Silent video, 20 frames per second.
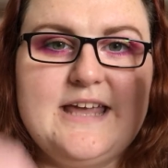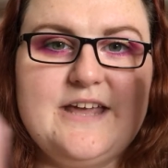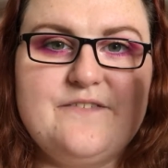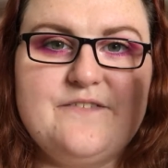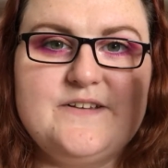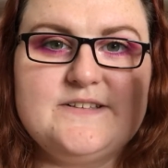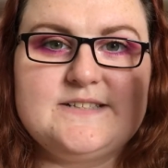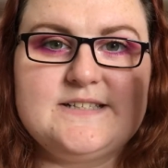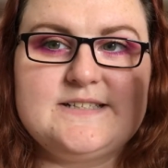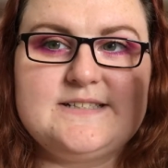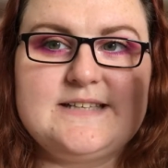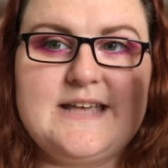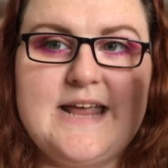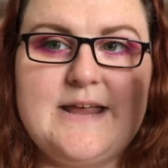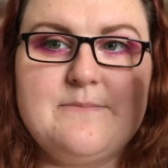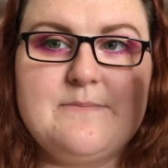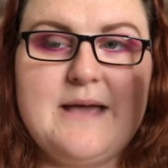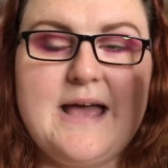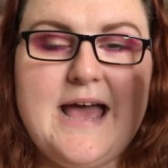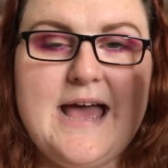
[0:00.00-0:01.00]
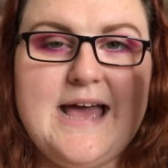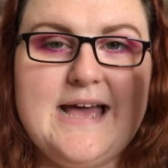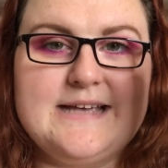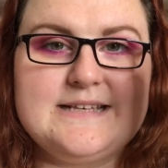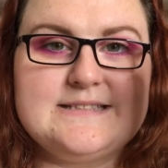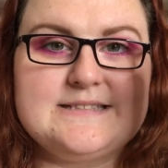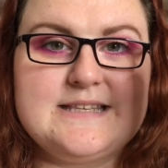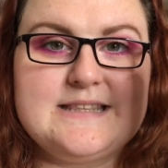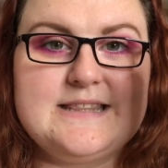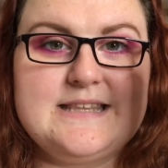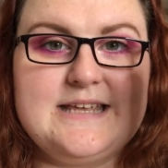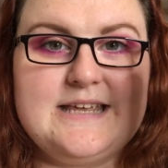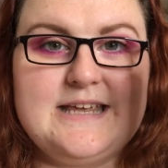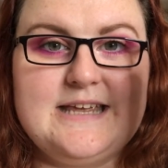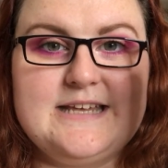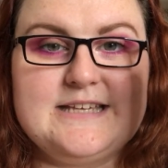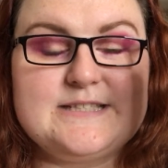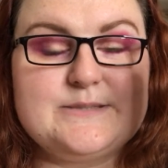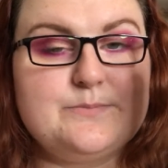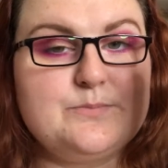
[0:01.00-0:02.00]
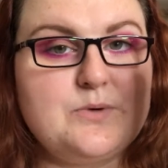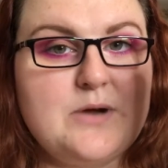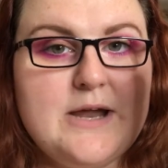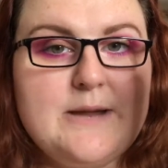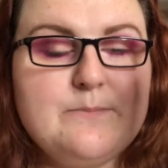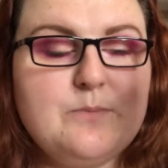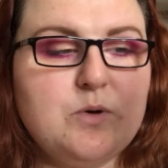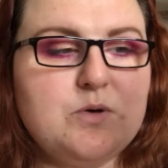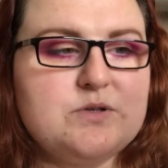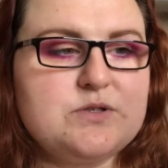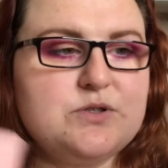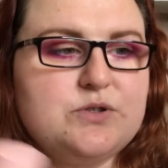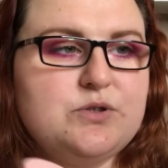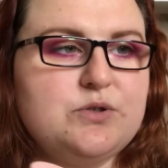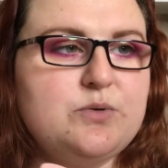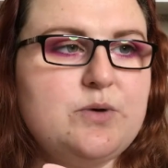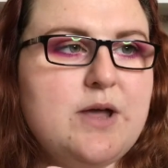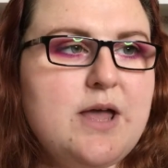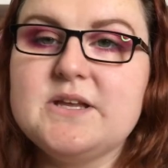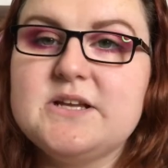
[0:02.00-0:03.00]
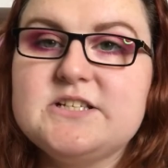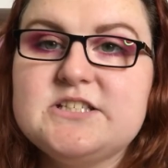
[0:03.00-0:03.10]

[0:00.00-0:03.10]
if it's the same as the spray bottle.